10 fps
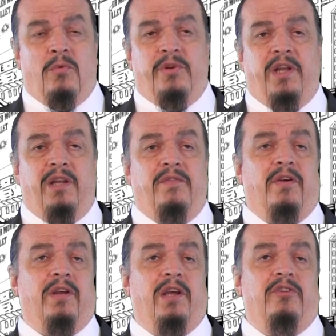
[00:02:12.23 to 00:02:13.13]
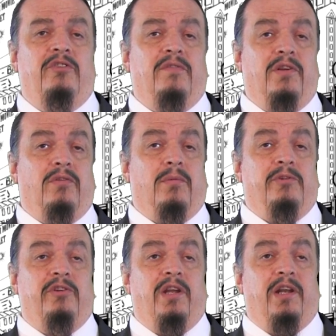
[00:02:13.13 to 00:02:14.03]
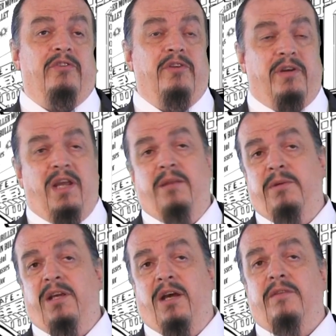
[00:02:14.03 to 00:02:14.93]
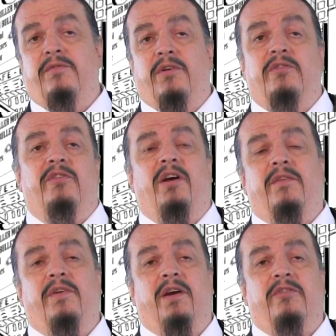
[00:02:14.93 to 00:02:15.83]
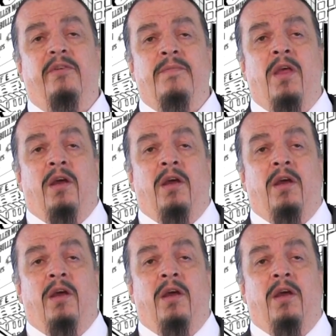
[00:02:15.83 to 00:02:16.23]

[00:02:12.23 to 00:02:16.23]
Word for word: With any variation of the normal genetics, there can be adverse side effects.